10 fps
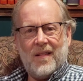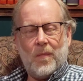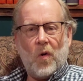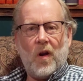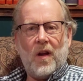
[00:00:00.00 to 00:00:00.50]

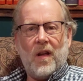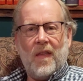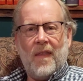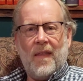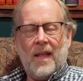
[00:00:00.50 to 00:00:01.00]
Good morning.
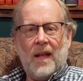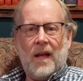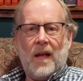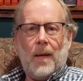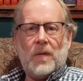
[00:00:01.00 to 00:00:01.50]

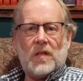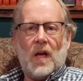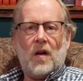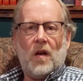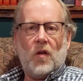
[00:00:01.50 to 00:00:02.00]
Happy
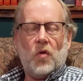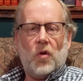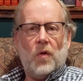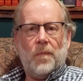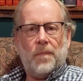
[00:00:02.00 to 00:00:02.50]
Saturday to
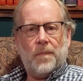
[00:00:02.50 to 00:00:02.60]
you.